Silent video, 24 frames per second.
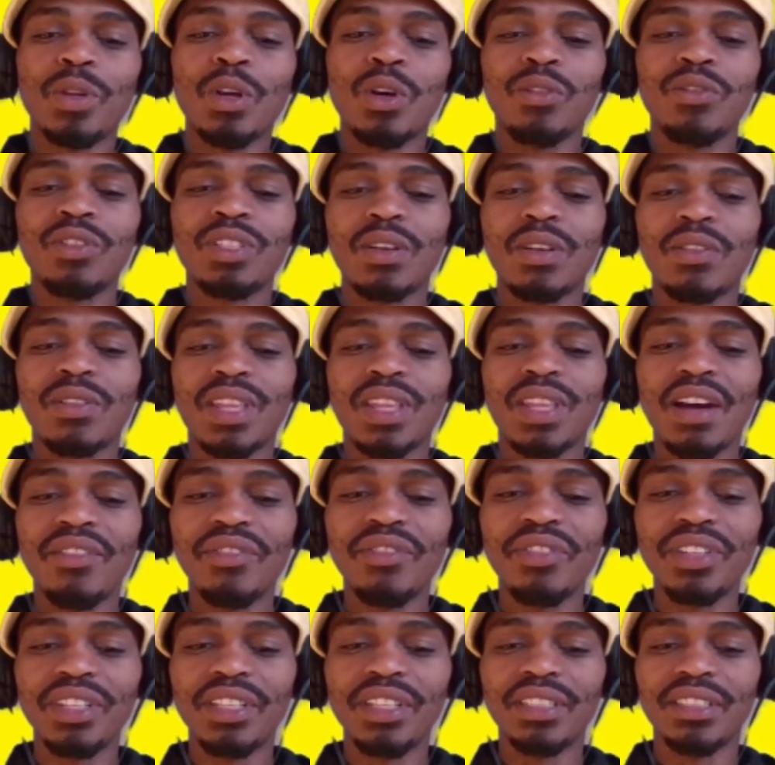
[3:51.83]
of South
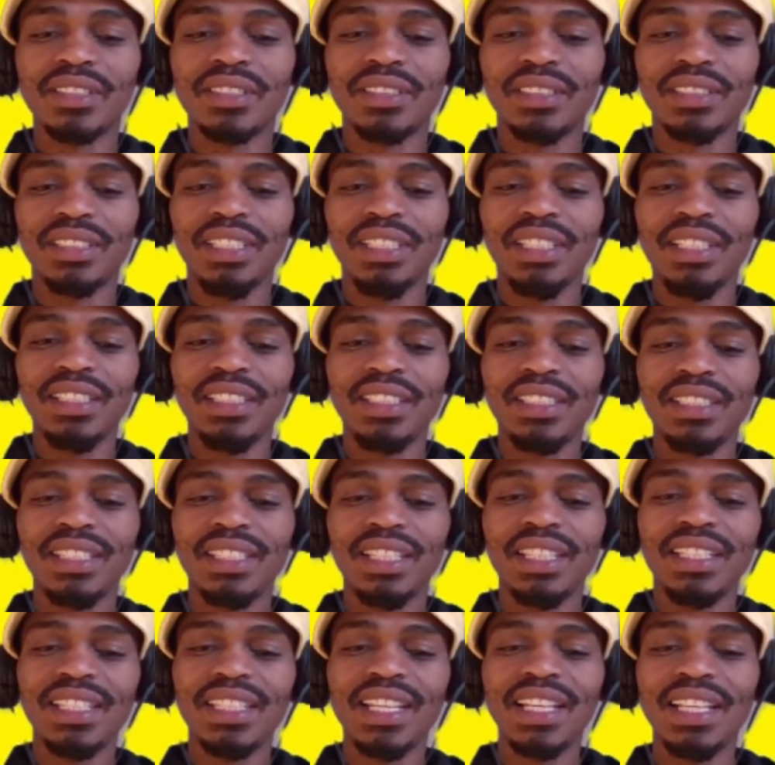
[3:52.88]
Africa, it
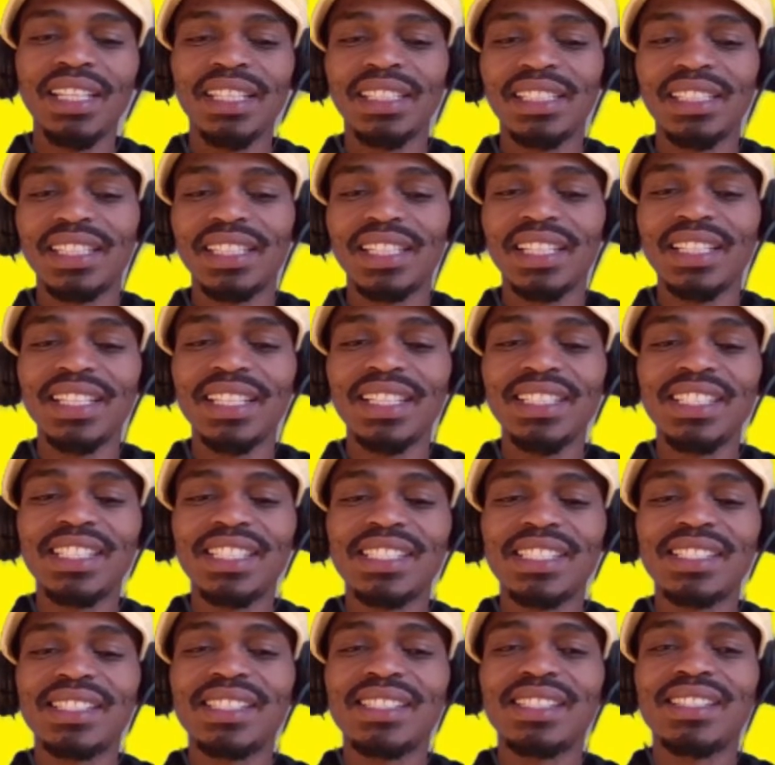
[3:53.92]
didn't
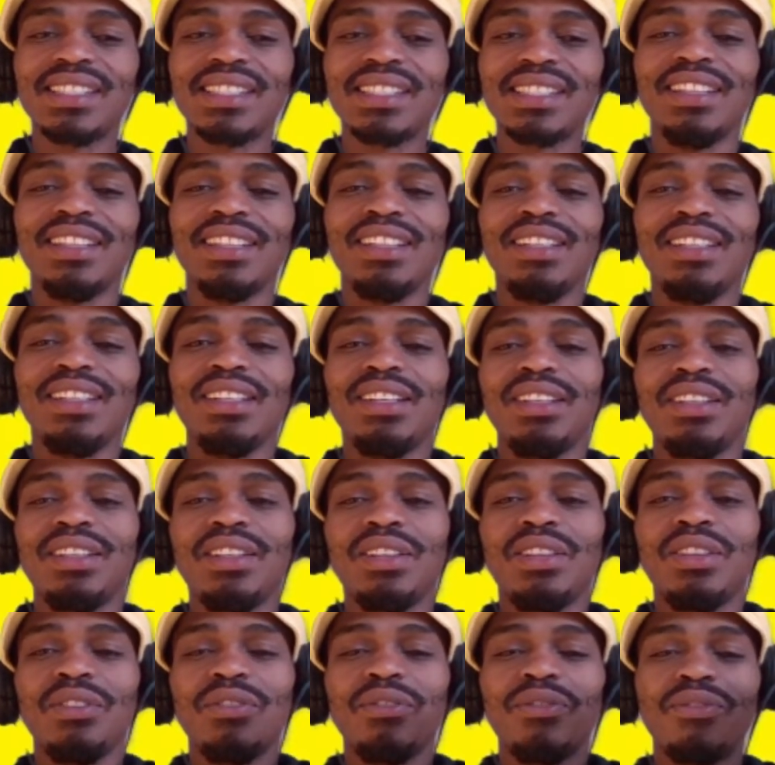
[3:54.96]
just
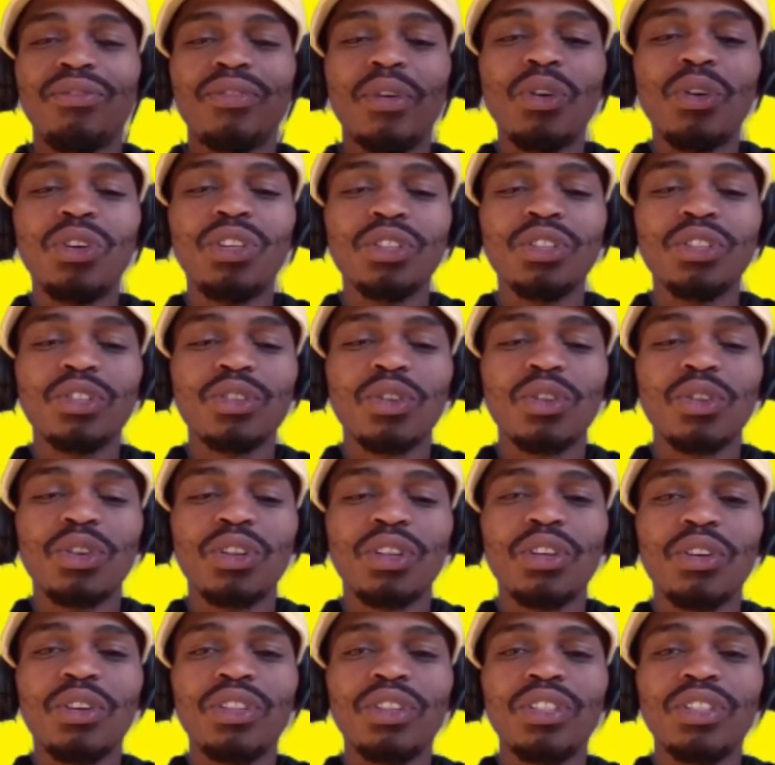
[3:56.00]
focus
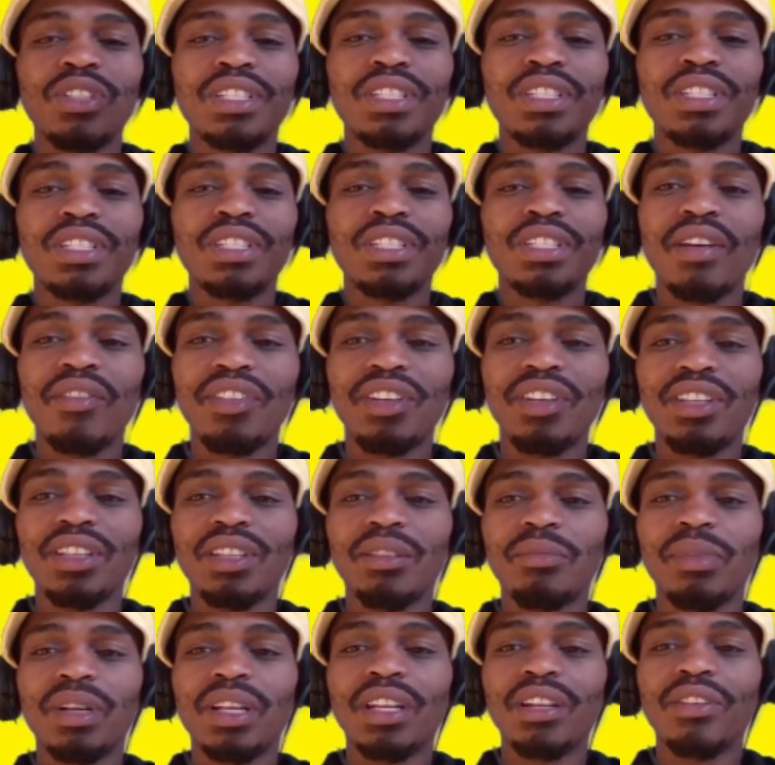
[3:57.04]
on South
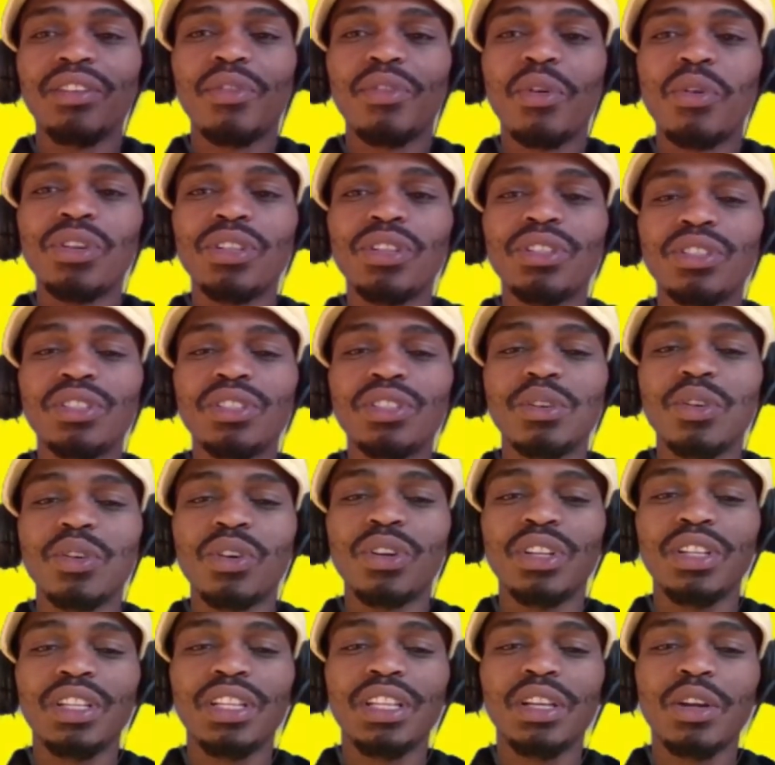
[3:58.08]
Africa, but it focused
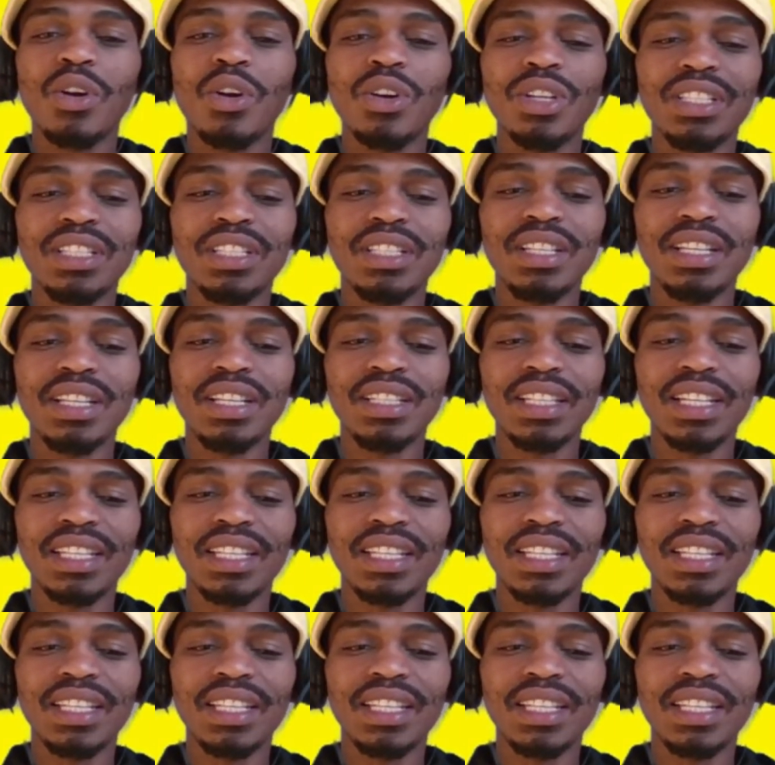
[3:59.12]
on the continent